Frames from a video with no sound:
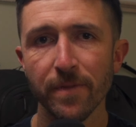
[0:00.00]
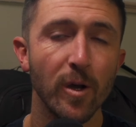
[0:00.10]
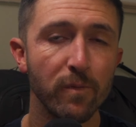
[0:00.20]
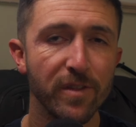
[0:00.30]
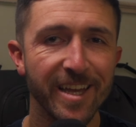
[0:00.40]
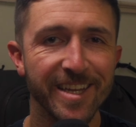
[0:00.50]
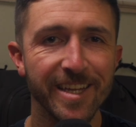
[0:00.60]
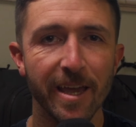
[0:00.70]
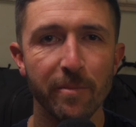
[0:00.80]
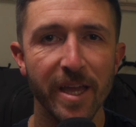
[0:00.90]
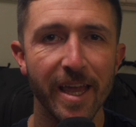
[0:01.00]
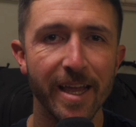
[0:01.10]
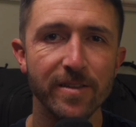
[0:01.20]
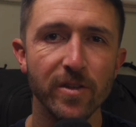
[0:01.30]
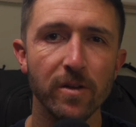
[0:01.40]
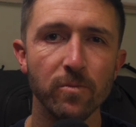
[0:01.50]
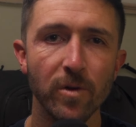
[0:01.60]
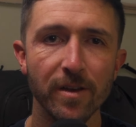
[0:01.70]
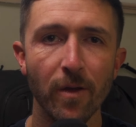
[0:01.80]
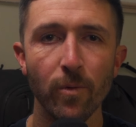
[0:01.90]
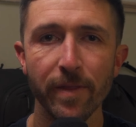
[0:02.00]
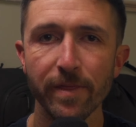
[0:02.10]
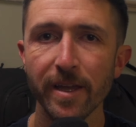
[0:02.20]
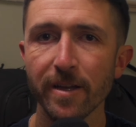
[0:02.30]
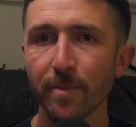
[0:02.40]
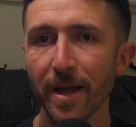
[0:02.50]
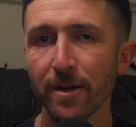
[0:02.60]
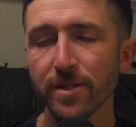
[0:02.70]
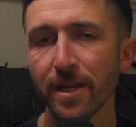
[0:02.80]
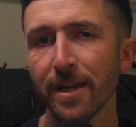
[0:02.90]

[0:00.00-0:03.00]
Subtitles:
Hopefully I can get my hands on one when they come out